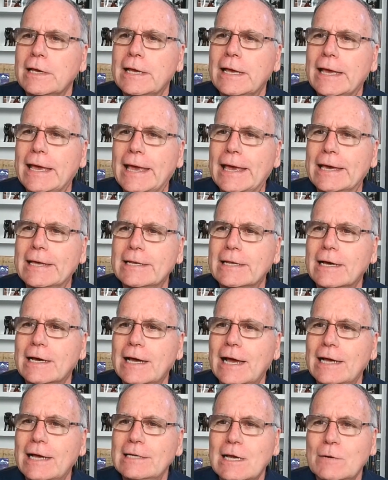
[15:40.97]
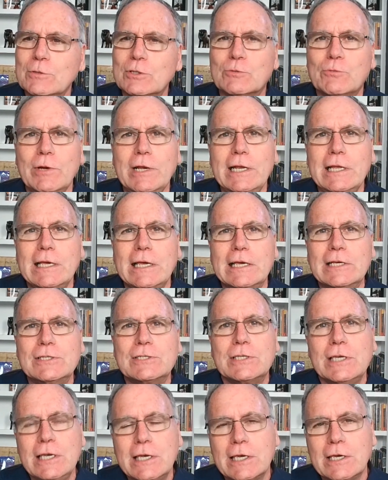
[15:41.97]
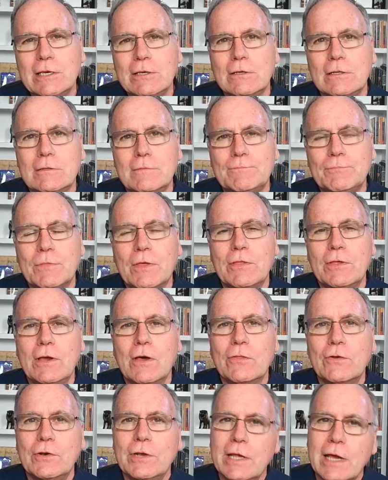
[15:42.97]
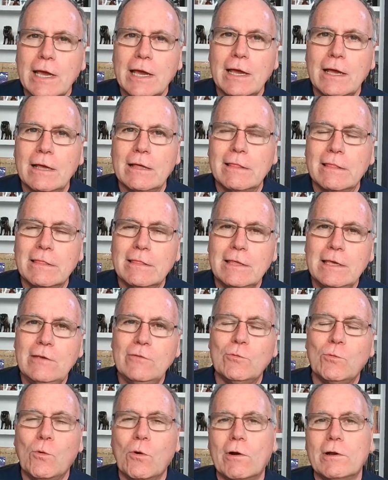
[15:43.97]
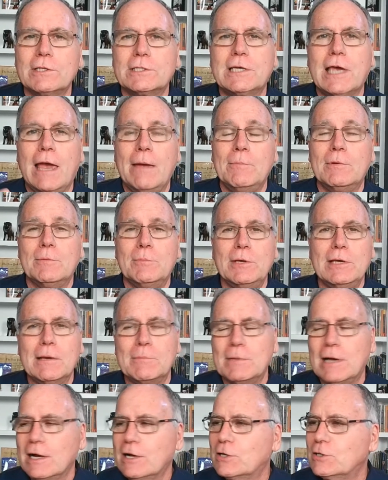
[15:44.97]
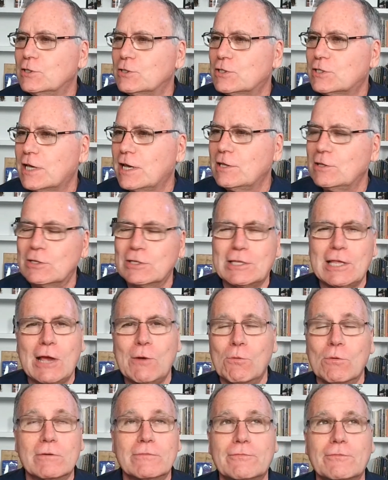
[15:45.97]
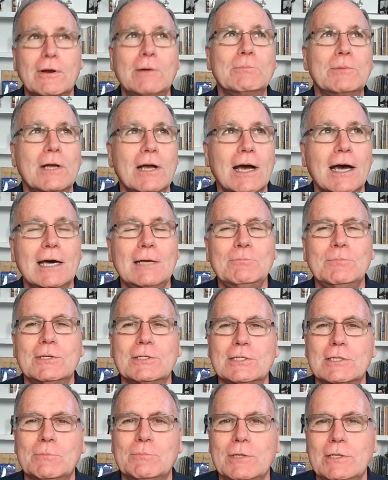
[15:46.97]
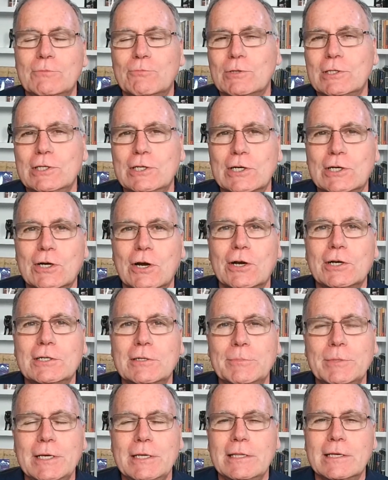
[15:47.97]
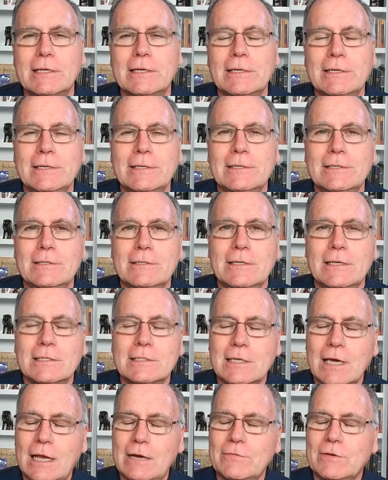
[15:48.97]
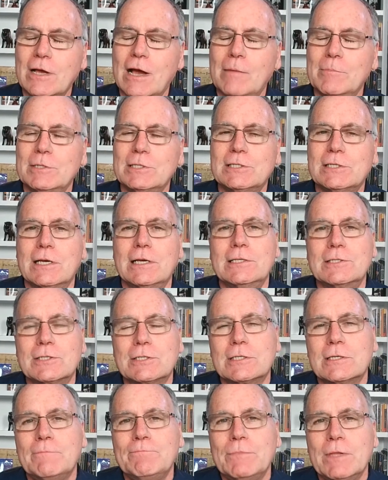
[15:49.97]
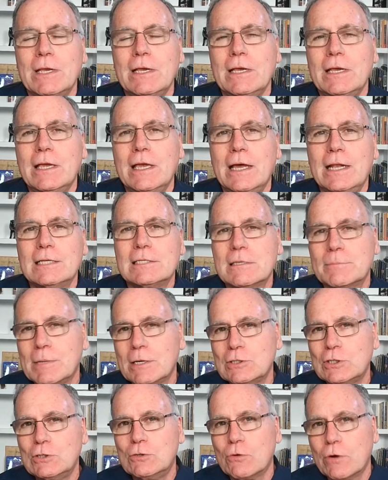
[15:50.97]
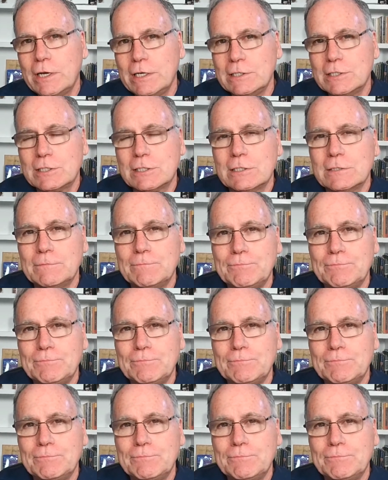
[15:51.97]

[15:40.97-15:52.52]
And as I was reading Ezekiel the other day, these words came to me. I'm not going to say that they were from God, but something really occurred to me that is kind of common sense, and it's about grace.